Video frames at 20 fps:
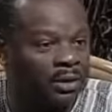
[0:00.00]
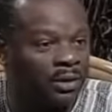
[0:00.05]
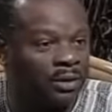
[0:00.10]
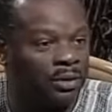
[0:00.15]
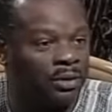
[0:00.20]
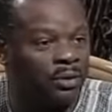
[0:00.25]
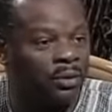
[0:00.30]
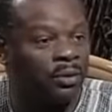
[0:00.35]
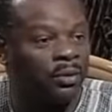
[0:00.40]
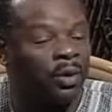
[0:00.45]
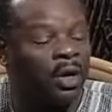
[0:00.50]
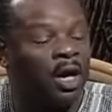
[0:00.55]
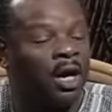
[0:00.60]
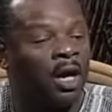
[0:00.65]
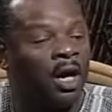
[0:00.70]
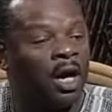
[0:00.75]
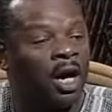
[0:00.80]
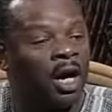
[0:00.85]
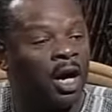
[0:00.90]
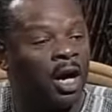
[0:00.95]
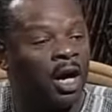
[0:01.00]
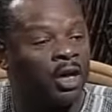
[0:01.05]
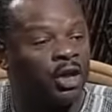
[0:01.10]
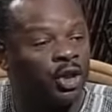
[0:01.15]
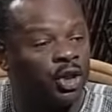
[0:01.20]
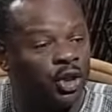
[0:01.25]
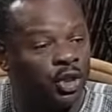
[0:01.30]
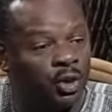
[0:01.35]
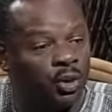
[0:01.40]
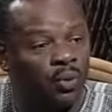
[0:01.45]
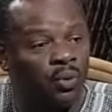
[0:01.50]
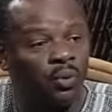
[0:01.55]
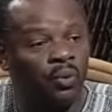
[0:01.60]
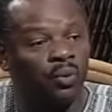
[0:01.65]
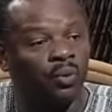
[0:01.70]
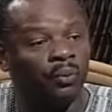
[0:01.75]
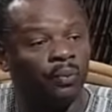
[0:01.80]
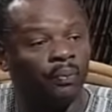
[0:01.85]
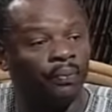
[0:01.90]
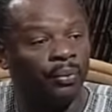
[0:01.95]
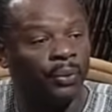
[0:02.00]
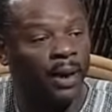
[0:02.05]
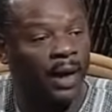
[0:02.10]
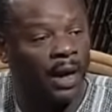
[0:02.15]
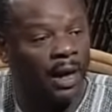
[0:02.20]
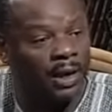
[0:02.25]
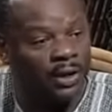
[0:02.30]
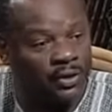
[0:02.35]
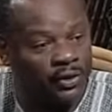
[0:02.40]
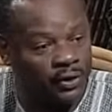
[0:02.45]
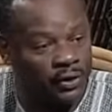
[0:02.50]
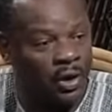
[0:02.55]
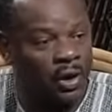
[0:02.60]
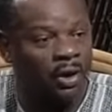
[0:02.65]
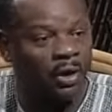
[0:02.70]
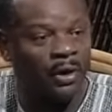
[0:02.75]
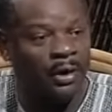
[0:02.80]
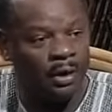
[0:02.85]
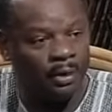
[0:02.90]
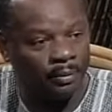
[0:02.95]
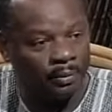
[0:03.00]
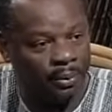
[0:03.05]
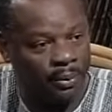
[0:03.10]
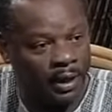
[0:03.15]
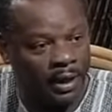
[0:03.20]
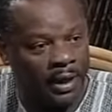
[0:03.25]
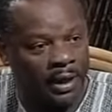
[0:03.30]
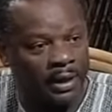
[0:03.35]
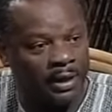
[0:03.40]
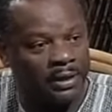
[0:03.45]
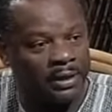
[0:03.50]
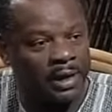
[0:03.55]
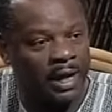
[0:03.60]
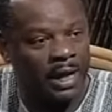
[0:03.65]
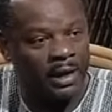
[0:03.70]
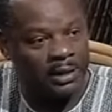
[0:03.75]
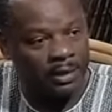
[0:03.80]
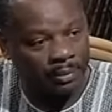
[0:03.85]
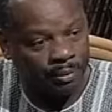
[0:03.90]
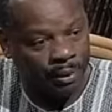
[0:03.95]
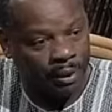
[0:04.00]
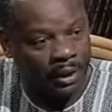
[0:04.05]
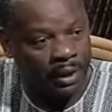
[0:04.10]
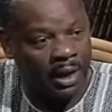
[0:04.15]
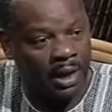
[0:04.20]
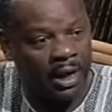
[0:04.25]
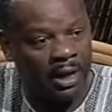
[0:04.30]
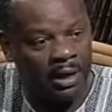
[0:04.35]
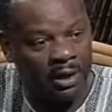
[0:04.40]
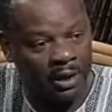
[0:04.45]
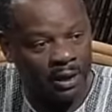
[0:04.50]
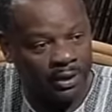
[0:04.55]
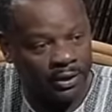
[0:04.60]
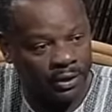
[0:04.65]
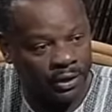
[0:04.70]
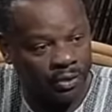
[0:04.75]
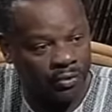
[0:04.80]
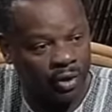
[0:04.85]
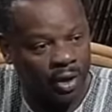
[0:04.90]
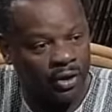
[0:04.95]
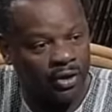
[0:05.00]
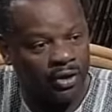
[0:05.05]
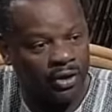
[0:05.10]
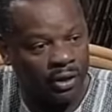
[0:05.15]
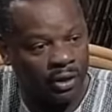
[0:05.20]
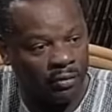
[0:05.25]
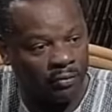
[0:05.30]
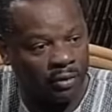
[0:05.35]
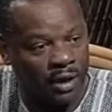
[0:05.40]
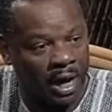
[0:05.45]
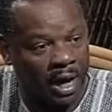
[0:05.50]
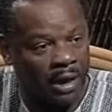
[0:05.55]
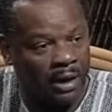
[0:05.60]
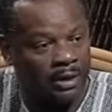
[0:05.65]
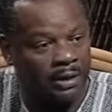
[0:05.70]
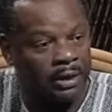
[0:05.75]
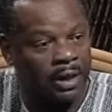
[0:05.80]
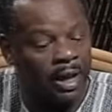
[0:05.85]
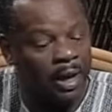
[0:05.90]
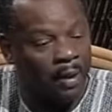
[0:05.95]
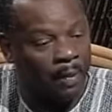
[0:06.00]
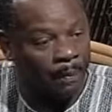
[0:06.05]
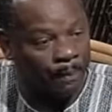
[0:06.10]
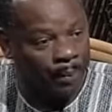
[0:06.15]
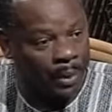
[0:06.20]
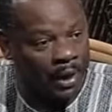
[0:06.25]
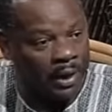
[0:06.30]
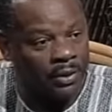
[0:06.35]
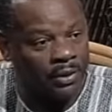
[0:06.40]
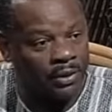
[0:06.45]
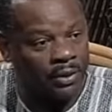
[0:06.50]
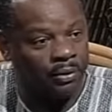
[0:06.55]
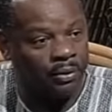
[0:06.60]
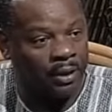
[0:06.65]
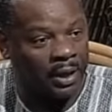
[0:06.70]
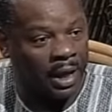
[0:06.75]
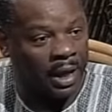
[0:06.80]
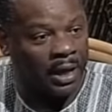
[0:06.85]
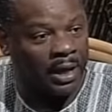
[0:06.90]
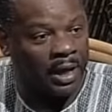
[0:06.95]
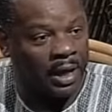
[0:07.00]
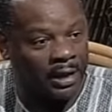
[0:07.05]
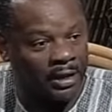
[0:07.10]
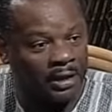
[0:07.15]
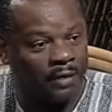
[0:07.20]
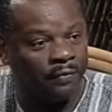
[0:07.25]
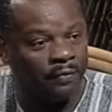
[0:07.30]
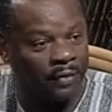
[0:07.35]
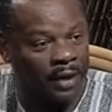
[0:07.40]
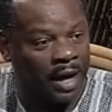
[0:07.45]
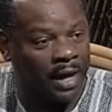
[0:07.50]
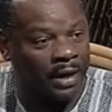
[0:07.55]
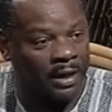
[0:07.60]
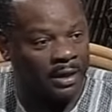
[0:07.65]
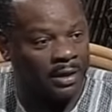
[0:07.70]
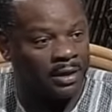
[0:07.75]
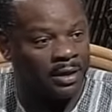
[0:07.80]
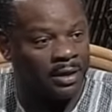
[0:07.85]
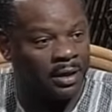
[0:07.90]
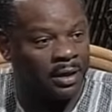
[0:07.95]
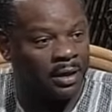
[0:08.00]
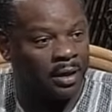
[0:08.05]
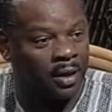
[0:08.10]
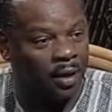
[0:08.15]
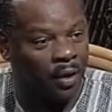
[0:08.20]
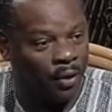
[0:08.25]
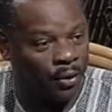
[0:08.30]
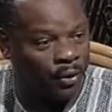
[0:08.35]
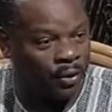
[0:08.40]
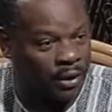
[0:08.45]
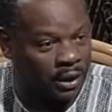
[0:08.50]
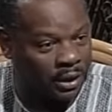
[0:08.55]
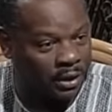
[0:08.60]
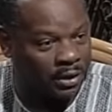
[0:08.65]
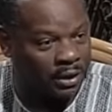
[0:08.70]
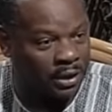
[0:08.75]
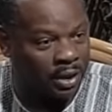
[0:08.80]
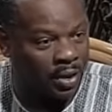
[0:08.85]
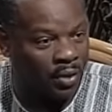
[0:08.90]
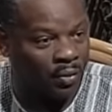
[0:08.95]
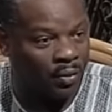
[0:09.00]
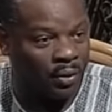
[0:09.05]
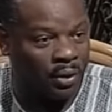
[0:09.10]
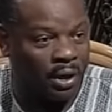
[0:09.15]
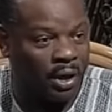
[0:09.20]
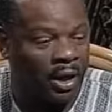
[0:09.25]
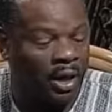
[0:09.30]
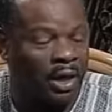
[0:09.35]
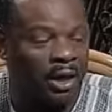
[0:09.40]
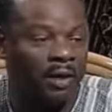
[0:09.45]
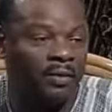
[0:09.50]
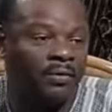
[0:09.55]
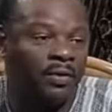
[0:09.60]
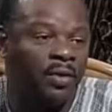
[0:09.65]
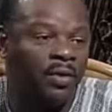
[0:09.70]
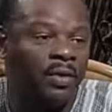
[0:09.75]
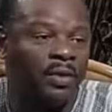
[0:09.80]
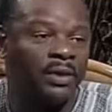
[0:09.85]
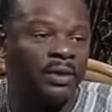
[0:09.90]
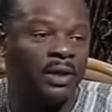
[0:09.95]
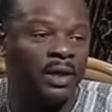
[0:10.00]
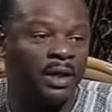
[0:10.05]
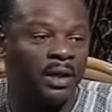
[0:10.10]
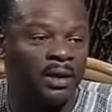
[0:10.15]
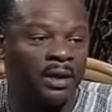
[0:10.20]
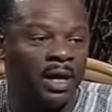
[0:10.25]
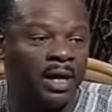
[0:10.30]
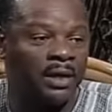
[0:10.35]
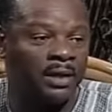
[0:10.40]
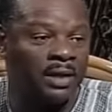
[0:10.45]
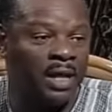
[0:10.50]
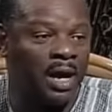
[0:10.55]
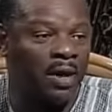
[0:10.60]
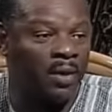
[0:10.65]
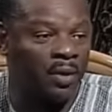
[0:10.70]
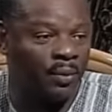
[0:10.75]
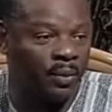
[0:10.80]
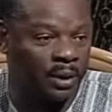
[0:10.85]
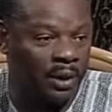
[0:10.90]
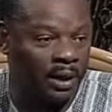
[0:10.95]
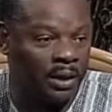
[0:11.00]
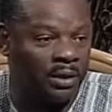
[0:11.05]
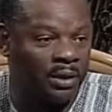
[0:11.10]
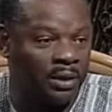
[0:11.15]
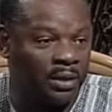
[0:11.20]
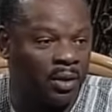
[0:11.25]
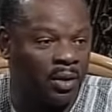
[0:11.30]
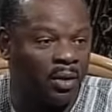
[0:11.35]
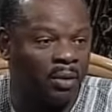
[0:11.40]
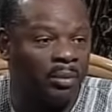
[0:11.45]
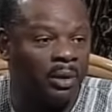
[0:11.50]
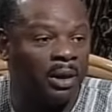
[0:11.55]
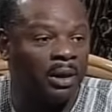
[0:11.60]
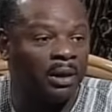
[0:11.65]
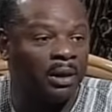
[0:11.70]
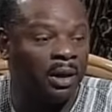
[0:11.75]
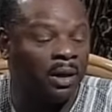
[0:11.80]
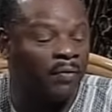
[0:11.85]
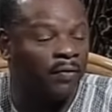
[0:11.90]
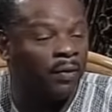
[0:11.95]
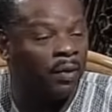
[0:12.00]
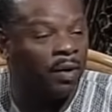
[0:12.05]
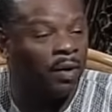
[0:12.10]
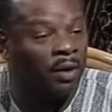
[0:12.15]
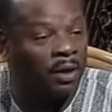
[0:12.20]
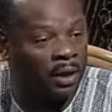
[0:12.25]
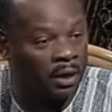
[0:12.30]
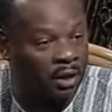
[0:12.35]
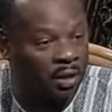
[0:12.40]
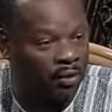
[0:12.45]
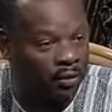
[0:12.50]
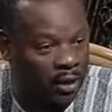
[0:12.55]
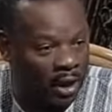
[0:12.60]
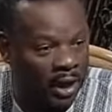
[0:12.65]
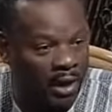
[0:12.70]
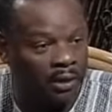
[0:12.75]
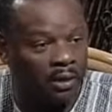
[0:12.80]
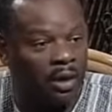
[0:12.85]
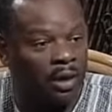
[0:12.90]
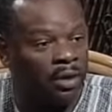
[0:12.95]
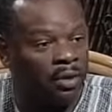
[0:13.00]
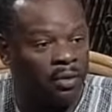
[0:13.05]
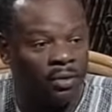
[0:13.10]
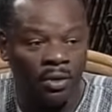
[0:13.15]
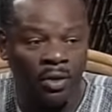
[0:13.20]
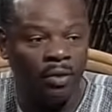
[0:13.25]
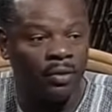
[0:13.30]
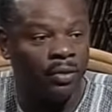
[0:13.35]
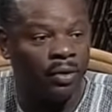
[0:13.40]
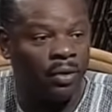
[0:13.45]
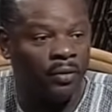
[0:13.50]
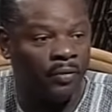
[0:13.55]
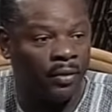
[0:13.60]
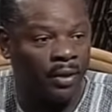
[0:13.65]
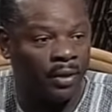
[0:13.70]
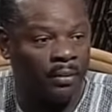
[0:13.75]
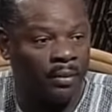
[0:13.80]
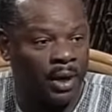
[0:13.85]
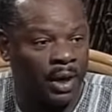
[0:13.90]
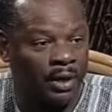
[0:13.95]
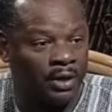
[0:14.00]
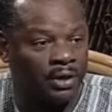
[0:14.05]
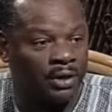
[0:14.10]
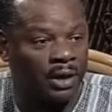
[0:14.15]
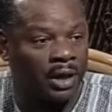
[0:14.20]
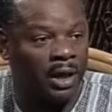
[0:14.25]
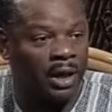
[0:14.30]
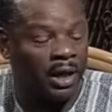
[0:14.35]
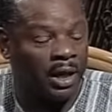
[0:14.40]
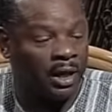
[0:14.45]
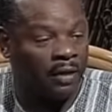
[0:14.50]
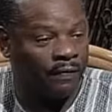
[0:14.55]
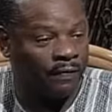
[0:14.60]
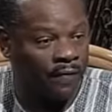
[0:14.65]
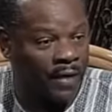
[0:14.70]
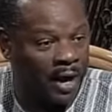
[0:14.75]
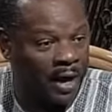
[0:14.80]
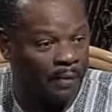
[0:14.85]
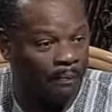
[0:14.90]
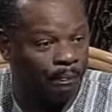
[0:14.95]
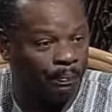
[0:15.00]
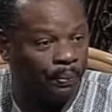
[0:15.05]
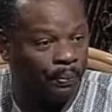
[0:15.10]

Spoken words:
to assume a starting place and to begin a construction of knowledge based on that, as if that is all you need to know. And of course, that is not all we need to know. I mean, if you only know that, you don't know very much. In fact,